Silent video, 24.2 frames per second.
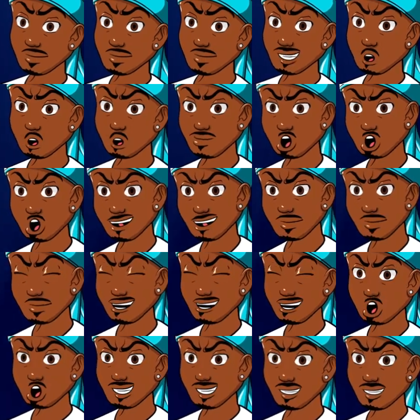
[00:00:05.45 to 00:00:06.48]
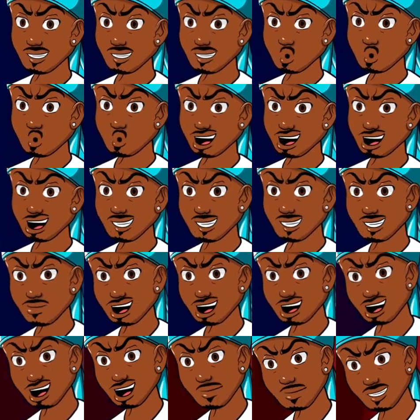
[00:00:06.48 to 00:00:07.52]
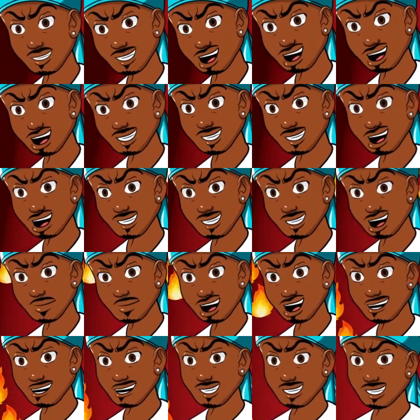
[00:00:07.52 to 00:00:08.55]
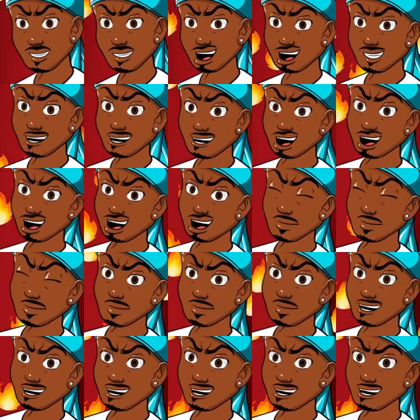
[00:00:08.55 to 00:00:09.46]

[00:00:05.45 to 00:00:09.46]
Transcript: Come on, join the squad, man. Stella Gang got the city hot.